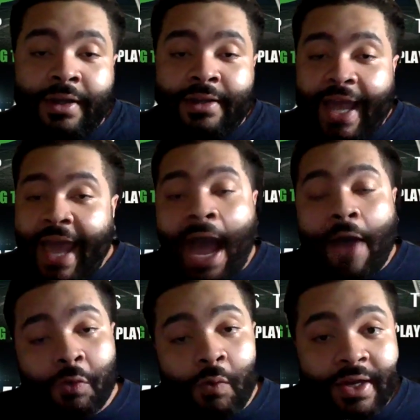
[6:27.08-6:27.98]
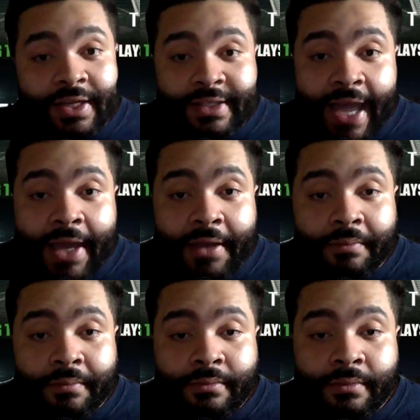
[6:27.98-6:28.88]
They have to win this game.
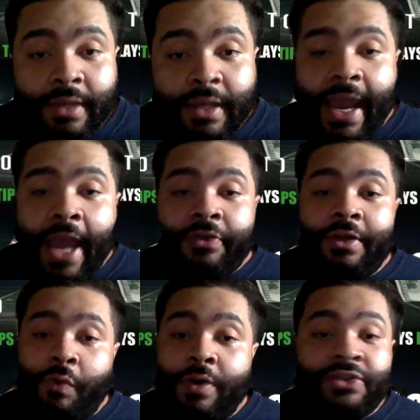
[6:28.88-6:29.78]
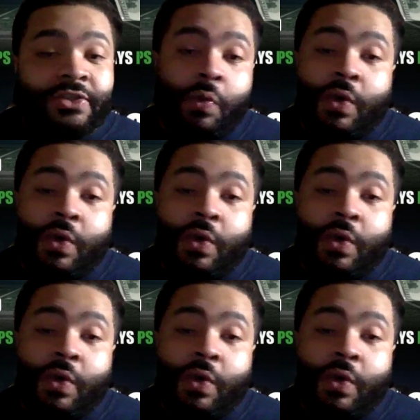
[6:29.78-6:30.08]
Anthony Richardson,